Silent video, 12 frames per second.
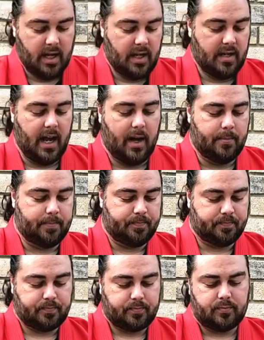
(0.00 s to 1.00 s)
Now,
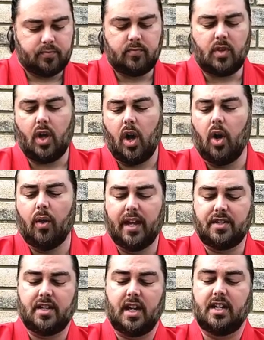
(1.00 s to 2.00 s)
all
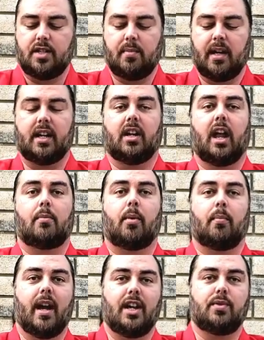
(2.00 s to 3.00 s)
that's done is make it a lot more
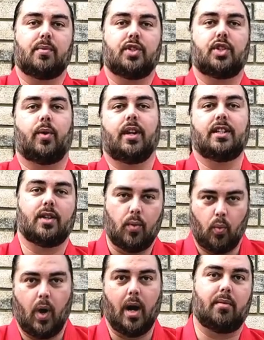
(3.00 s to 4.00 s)
manageable so it isn't
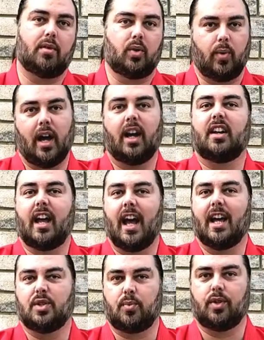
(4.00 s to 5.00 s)
wobbling around
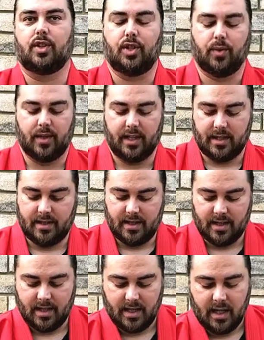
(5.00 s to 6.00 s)
as we're doing this.
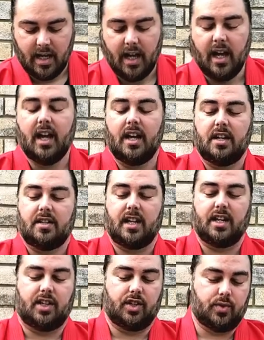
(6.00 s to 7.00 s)

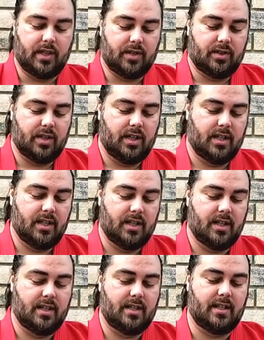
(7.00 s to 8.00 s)
Take your drill,
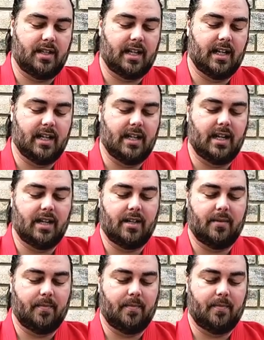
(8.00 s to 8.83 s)
stick it in there,